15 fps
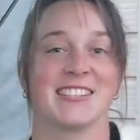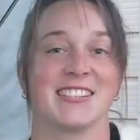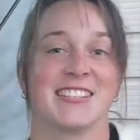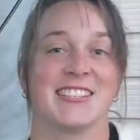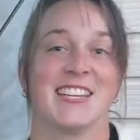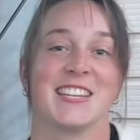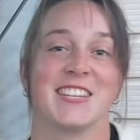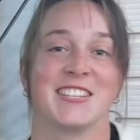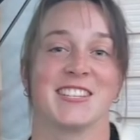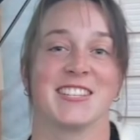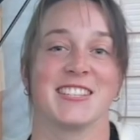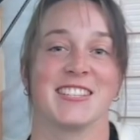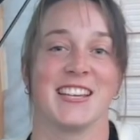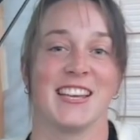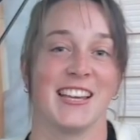and
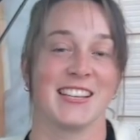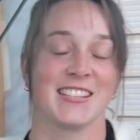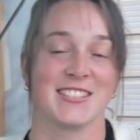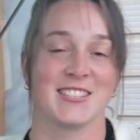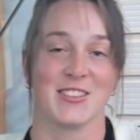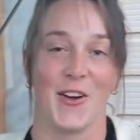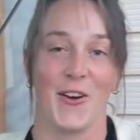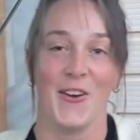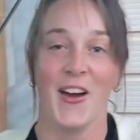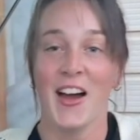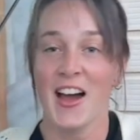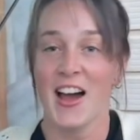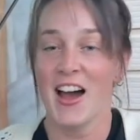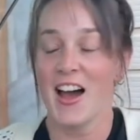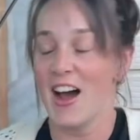textures here, so
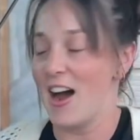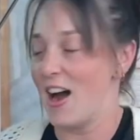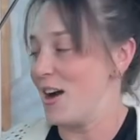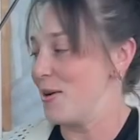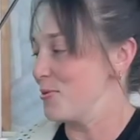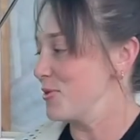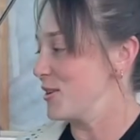I'm